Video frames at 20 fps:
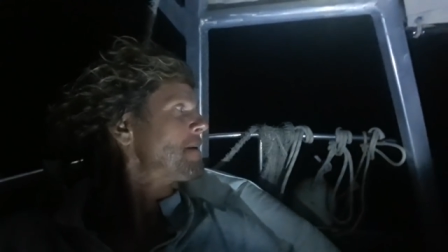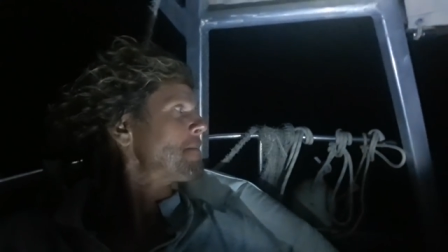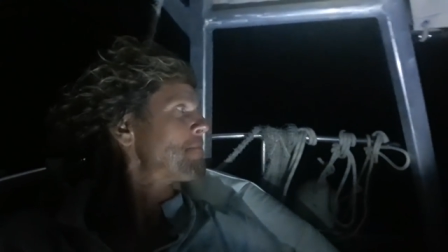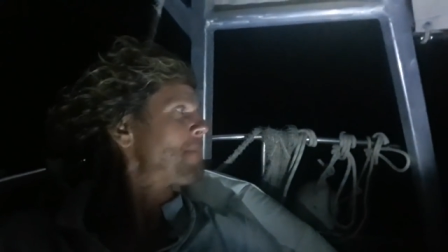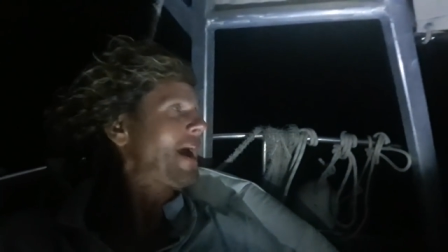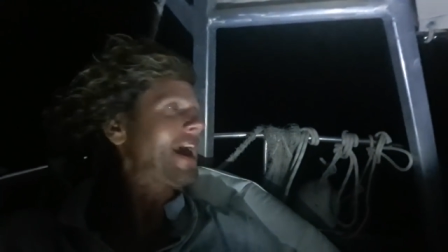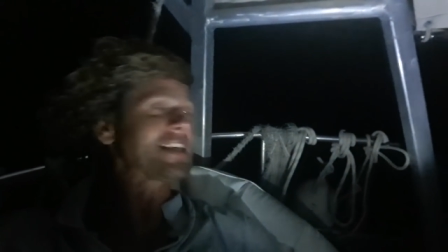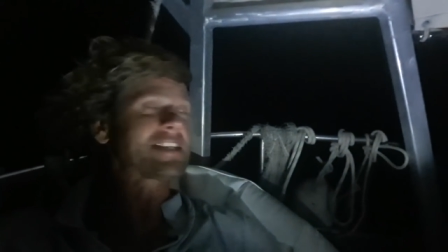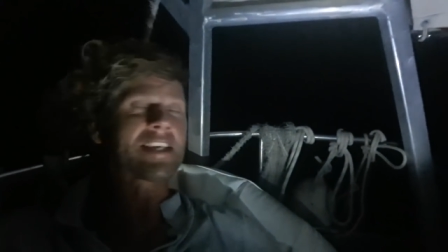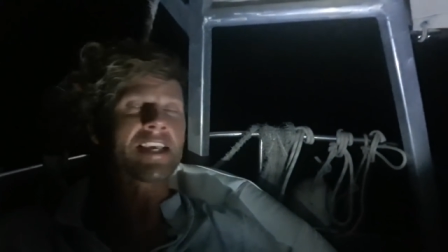
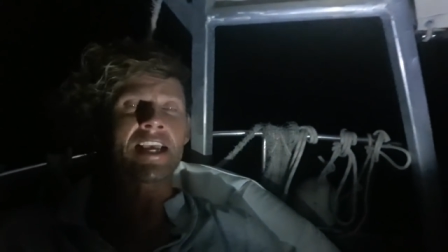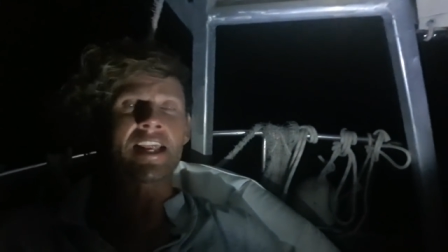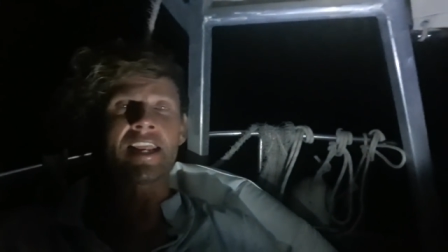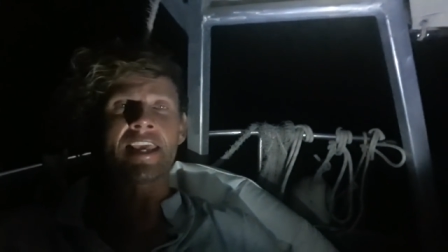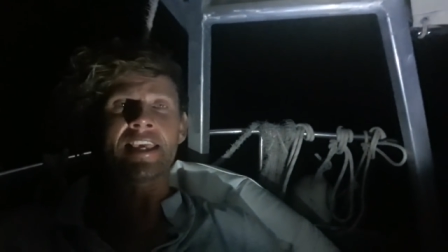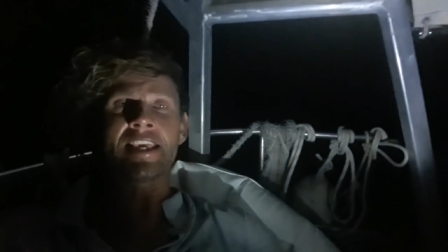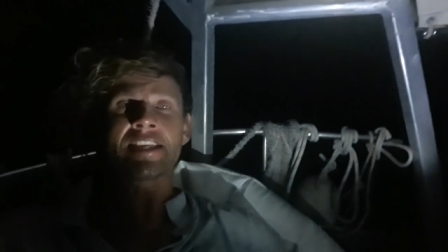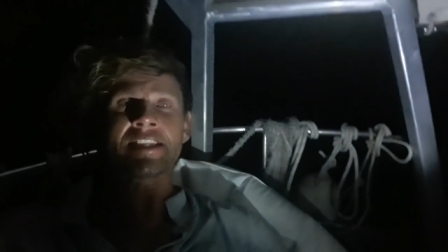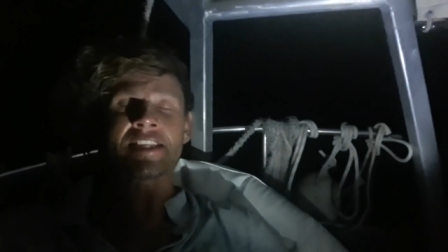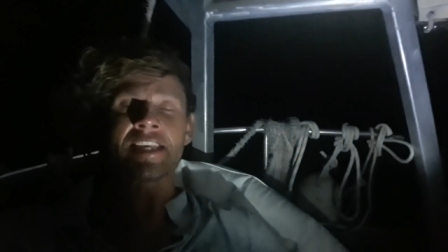
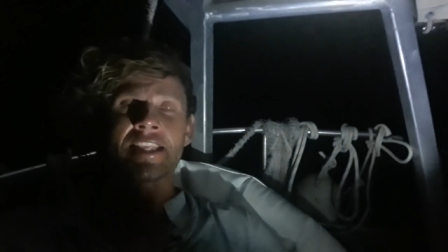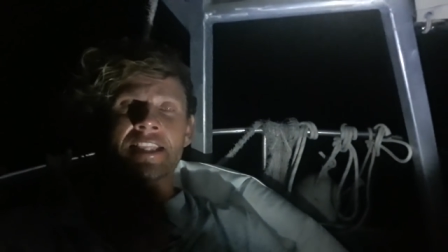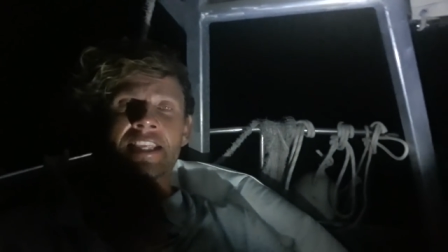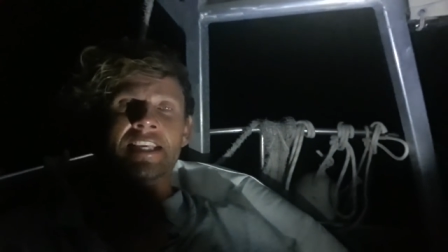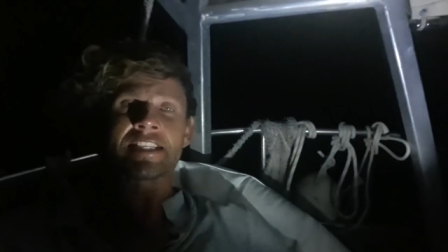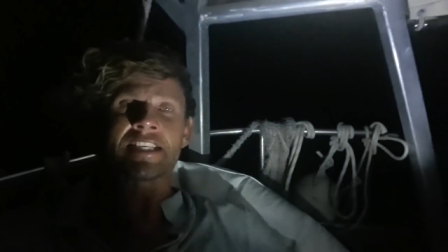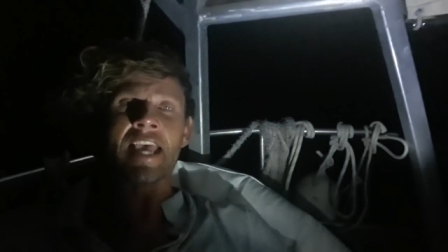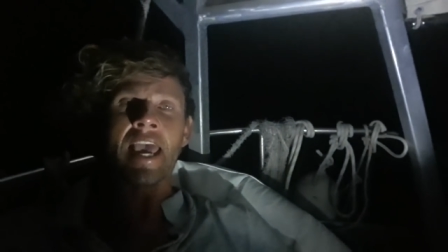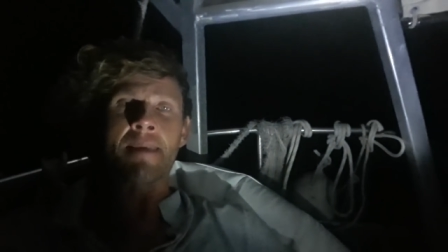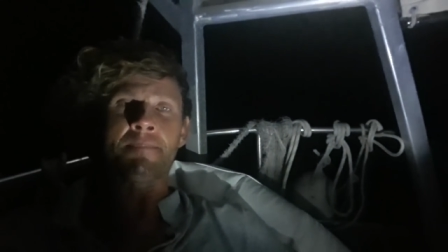basically you sit in
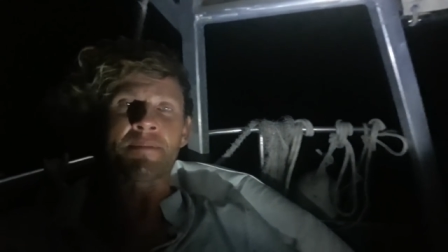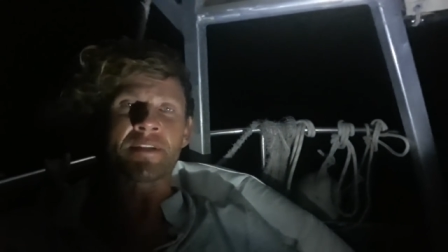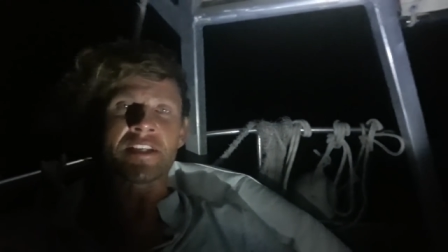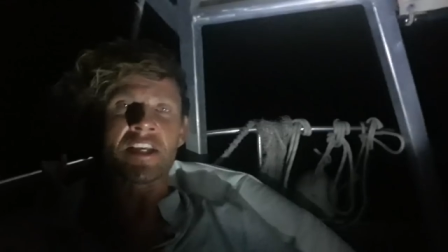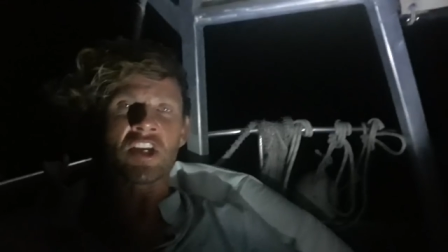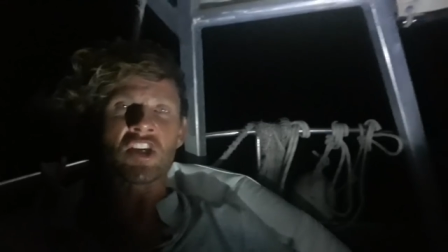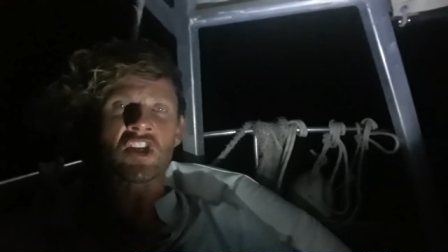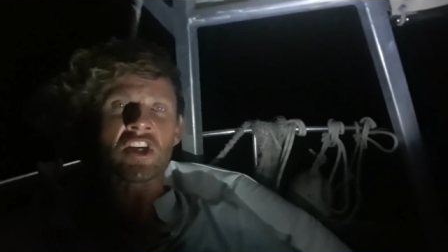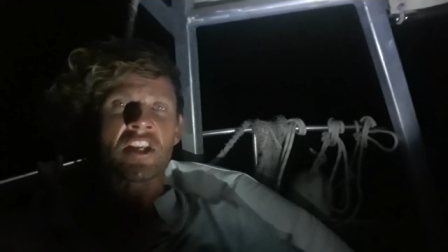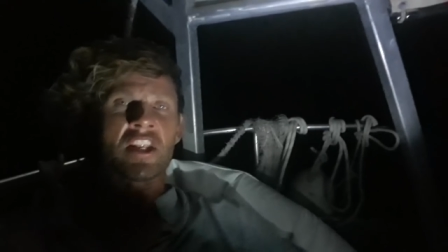the same
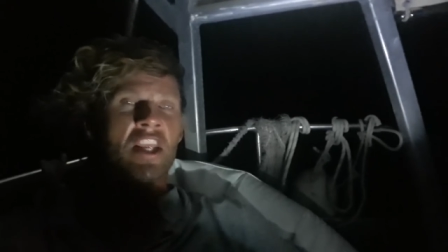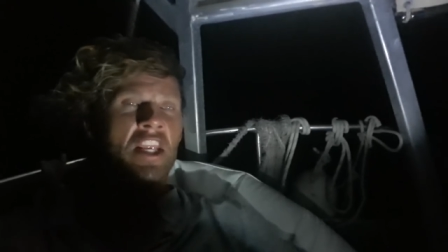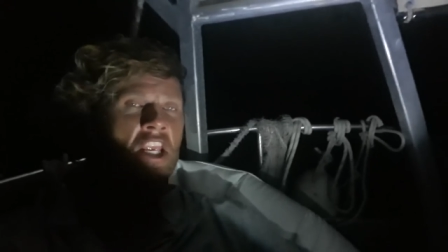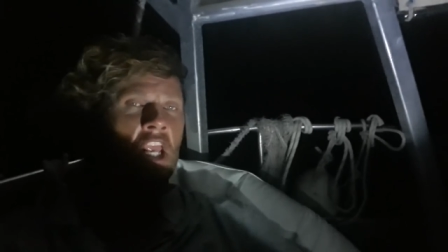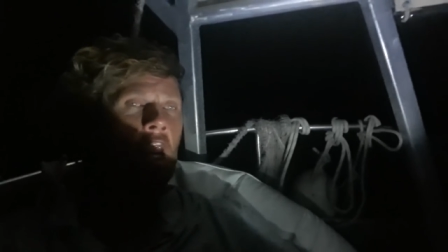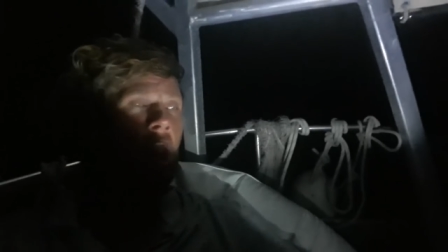position and